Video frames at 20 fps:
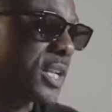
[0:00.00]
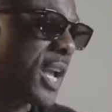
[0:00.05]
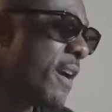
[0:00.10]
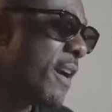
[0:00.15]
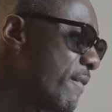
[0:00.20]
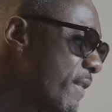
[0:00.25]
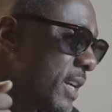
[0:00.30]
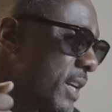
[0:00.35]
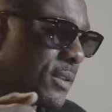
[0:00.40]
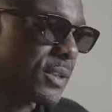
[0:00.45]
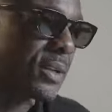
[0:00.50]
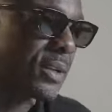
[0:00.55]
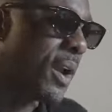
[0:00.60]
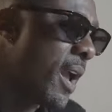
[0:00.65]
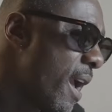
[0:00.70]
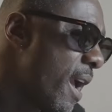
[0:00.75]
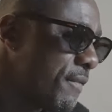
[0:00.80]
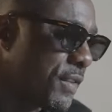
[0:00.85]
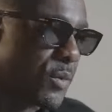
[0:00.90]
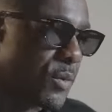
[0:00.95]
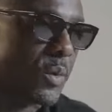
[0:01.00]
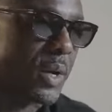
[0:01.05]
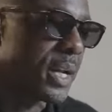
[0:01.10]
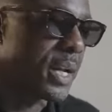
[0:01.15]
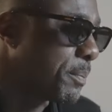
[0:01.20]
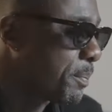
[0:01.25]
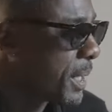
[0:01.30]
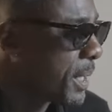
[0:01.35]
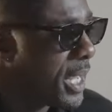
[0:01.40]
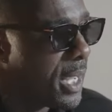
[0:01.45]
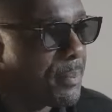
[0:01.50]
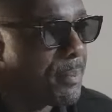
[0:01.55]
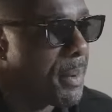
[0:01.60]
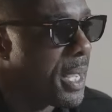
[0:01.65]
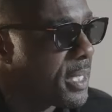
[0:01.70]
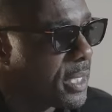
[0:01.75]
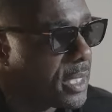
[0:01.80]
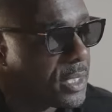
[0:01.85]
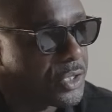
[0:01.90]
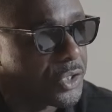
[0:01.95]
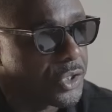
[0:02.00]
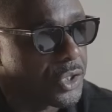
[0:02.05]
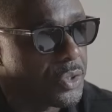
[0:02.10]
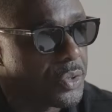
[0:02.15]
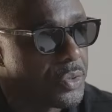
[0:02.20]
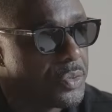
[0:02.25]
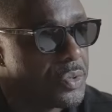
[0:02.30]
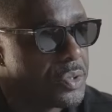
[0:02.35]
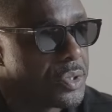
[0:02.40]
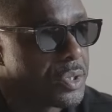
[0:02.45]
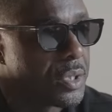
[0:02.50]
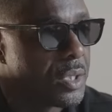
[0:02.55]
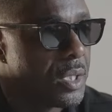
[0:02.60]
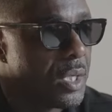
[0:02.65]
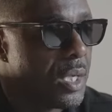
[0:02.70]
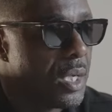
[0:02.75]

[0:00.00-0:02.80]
every week, playing, making tunes.